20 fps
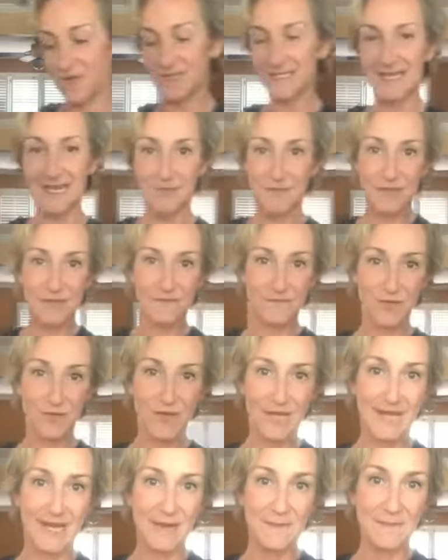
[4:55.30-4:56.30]
example, if you're
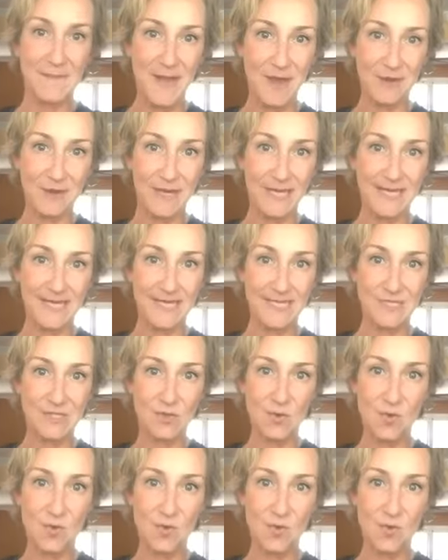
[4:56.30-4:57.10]
getting berries